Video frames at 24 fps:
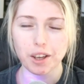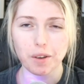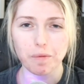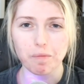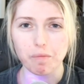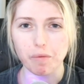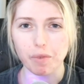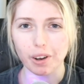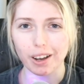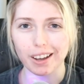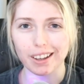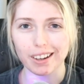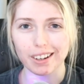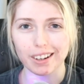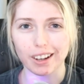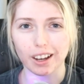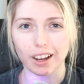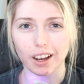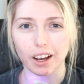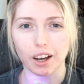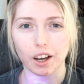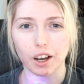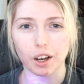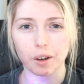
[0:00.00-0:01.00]
But
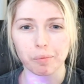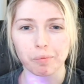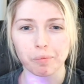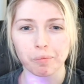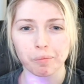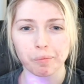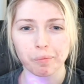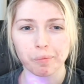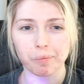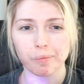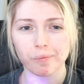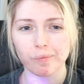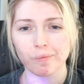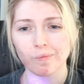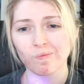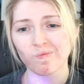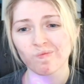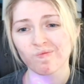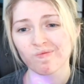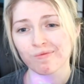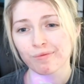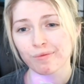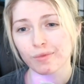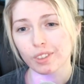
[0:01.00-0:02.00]
all
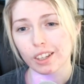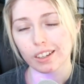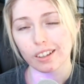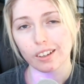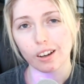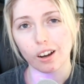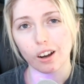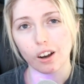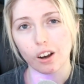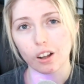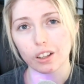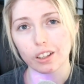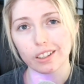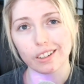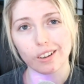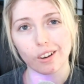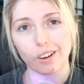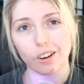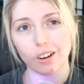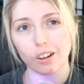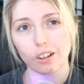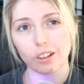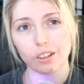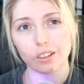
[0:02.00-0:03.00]
in
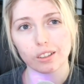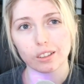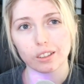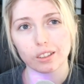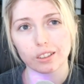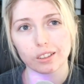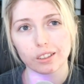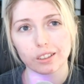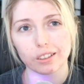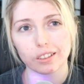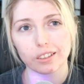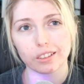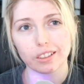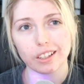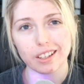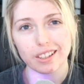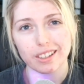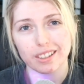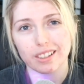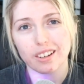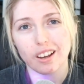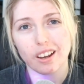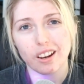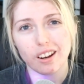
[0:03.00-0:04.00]
all,
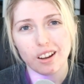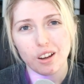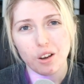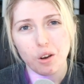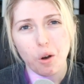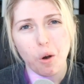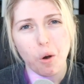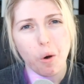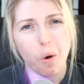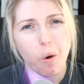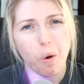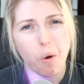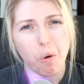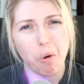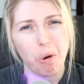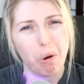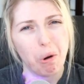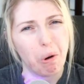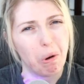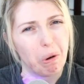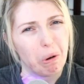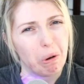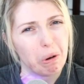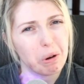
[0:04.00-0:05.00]
it's not a
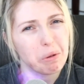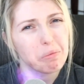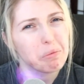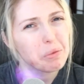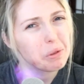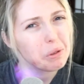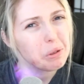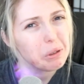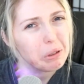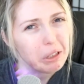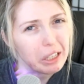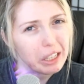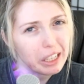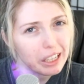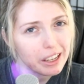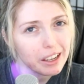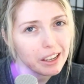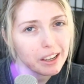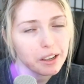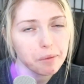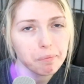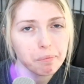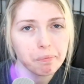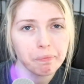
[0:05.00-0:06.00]
horrible
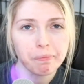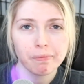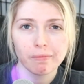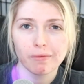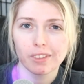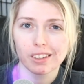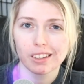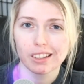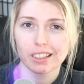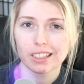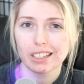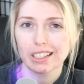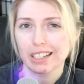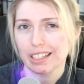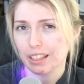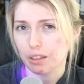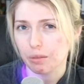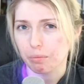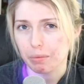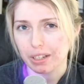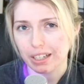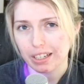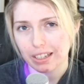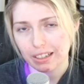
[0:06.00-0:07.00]
game. Not the
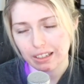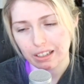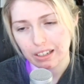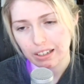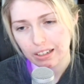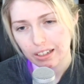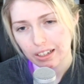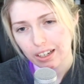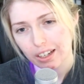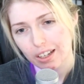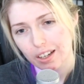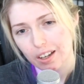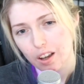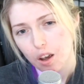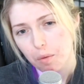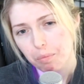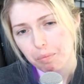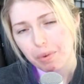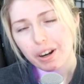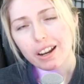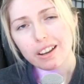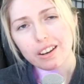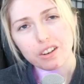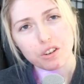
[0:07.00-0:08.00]
best.
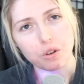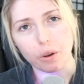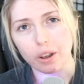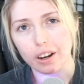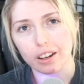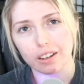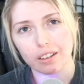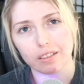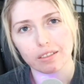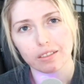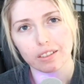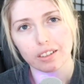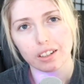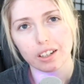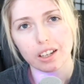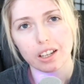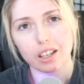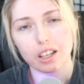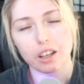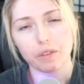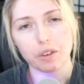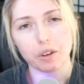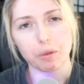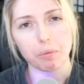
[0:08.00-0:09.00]
But I enjoyed it.
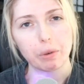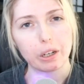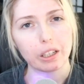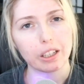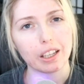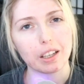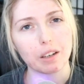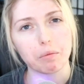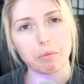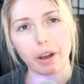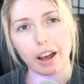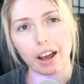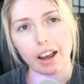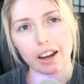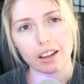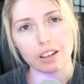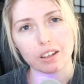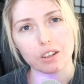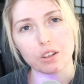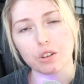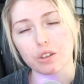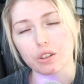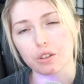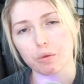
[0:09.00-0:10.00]
If you're pretty laid back
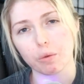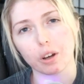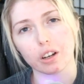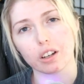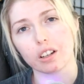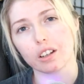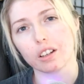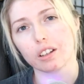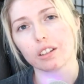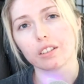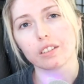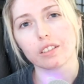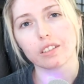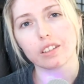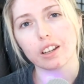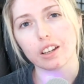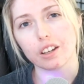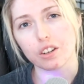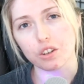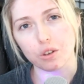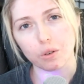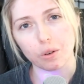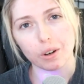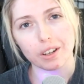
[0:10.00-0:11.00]
and you just want to
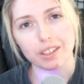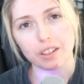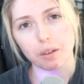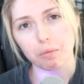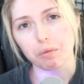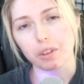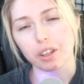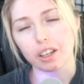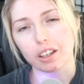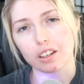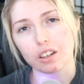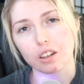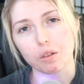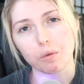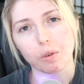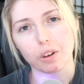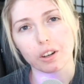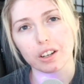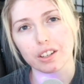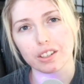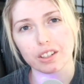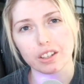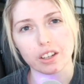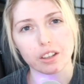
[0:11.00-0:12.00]
enjoy something and you
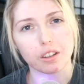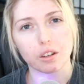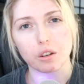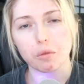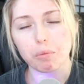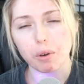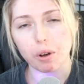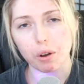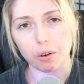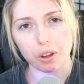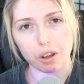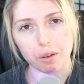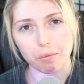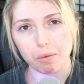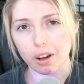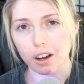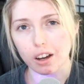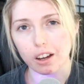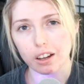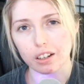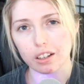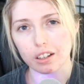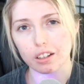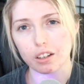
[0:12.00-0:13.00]
want to see the new
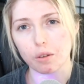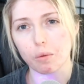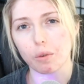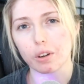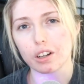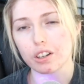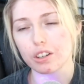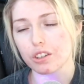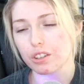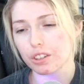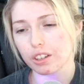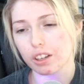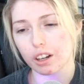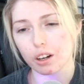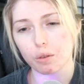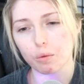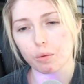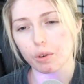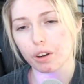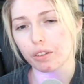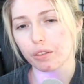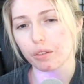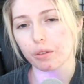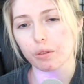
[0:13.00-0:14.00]
Pokemon and you want to just kind of
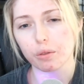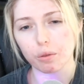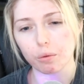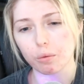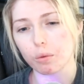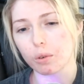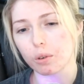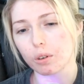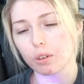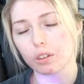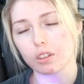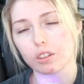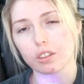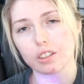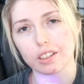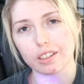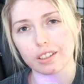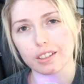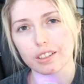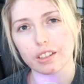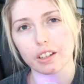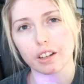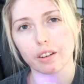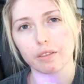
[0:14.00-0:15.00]
run through the world
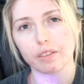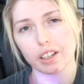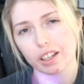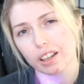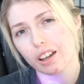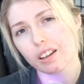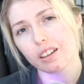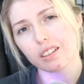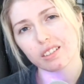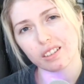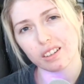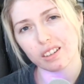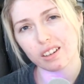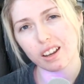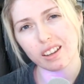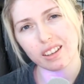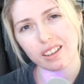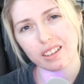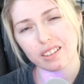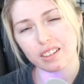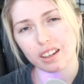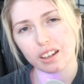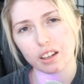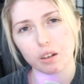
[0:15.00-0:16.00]
and stuff, like I
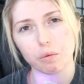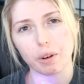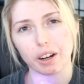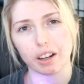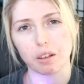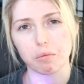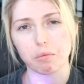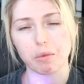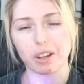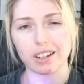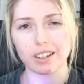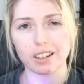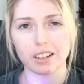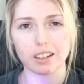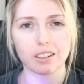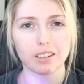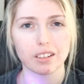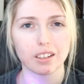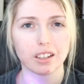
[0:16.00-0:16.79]
guess I could recommend it.